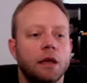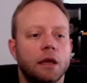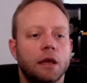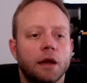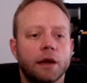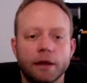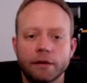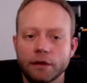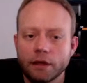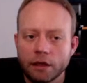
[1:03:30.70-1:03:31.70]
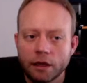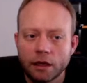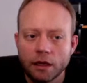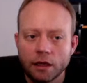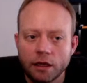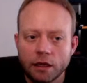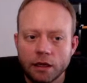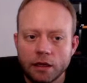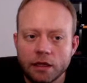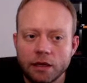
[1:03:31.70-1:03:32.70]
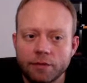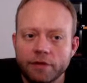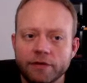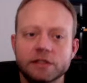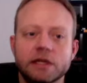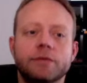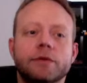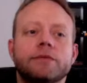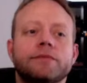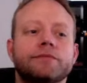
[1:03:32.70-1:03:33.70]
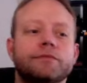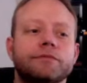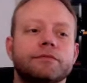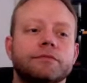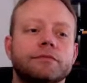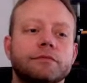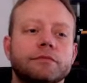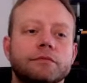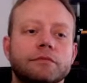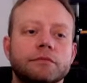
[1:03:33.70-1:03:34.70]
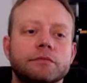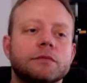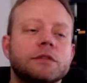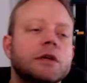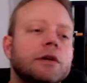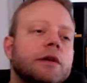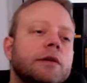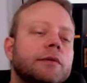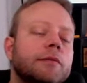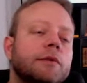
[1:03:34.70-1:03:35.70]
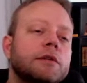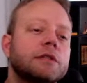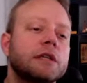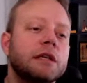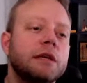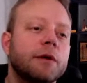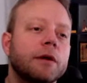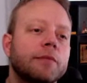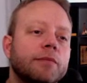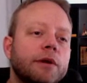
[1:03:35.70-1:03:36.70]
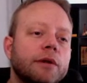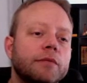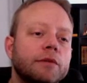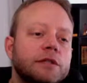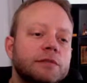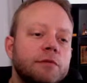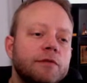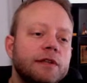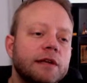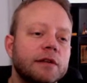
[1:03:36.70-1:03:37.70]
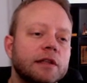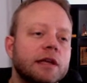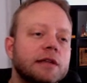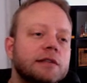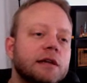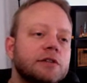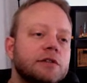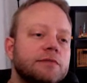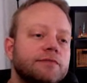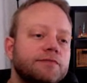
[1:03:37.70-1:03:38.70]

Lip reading: Okay, in the above example. So, you know, we're just going to keep our input. We'll just move it down to the test section.